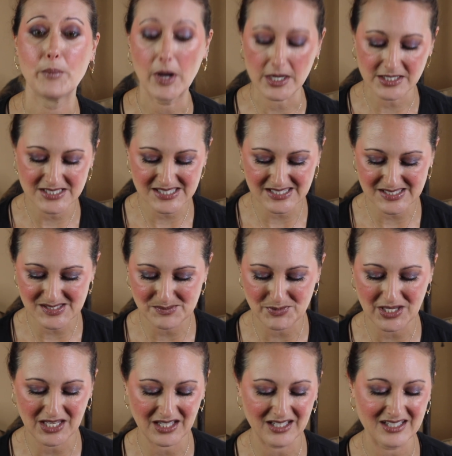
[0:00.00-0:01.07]
boxes
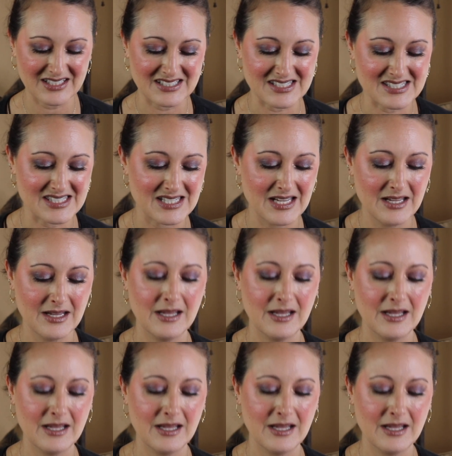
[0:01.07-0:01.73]
because